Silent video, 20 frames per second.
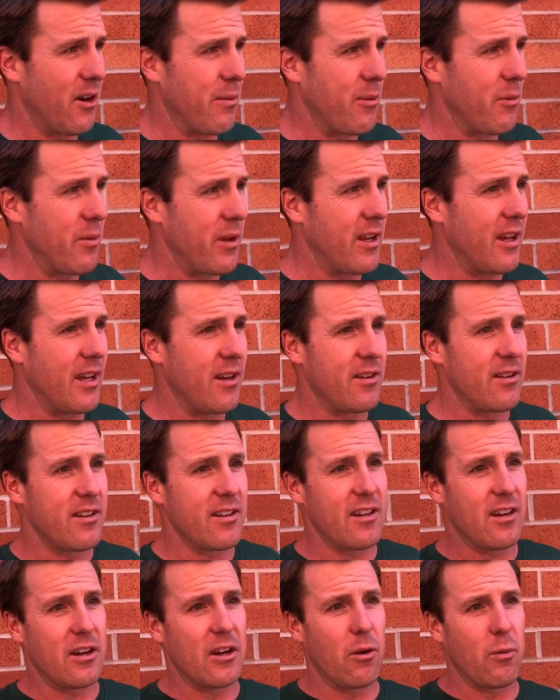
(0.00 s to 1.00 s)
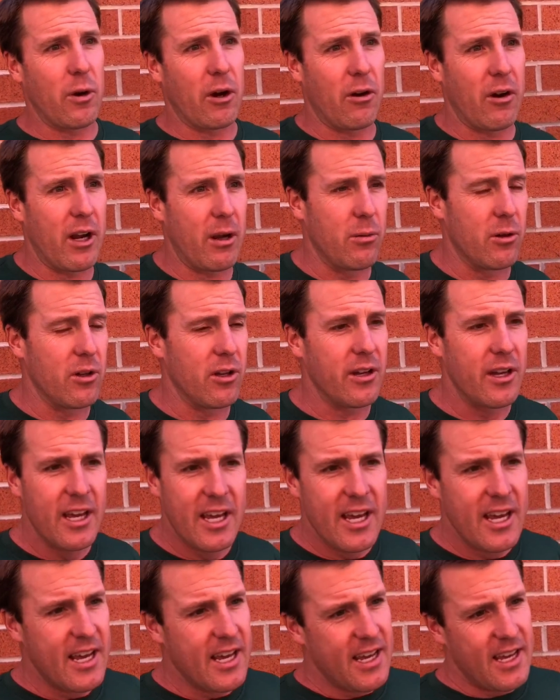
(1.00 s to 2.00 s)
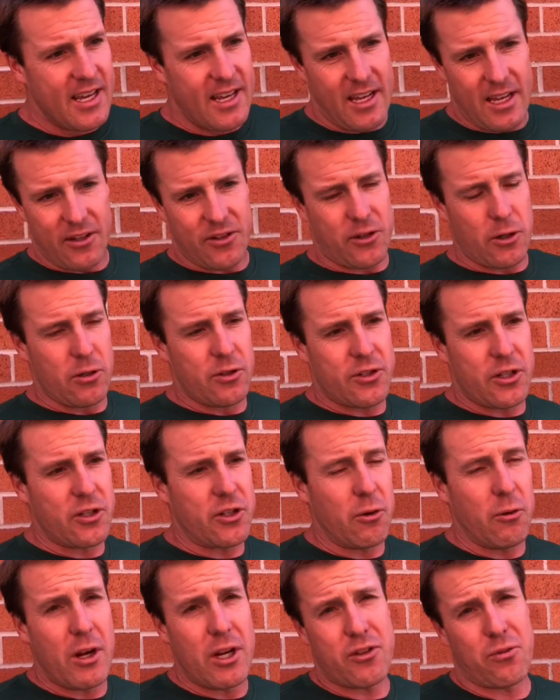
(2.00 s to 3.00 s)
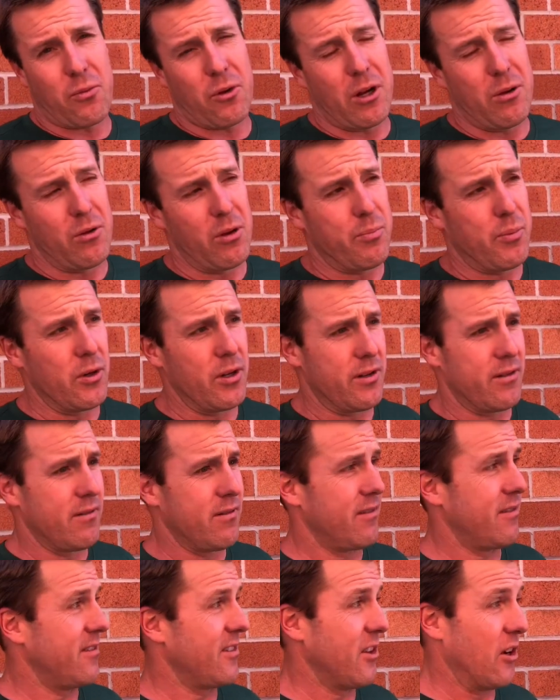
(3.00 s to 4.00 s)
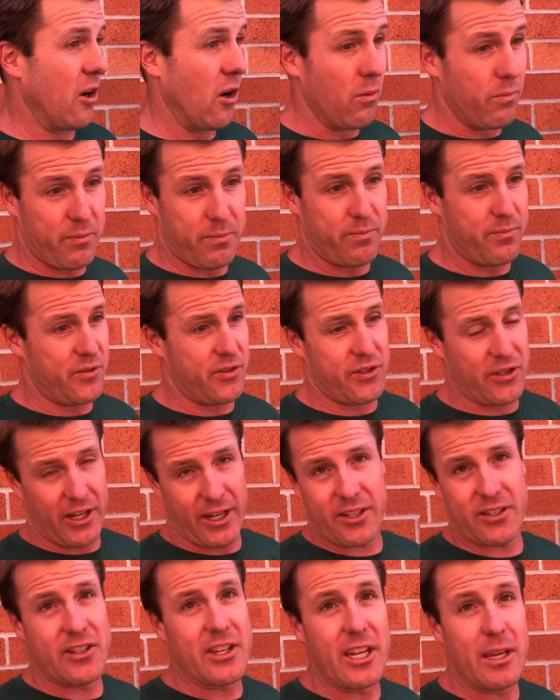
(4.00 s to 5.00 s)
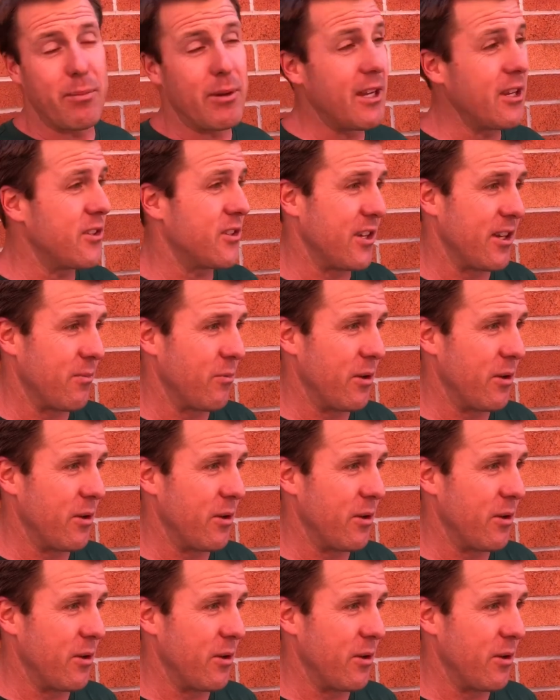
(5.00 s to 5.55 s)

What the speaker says: And you know, we're able to, in certain situations, we're able to put, you know, six DBs in.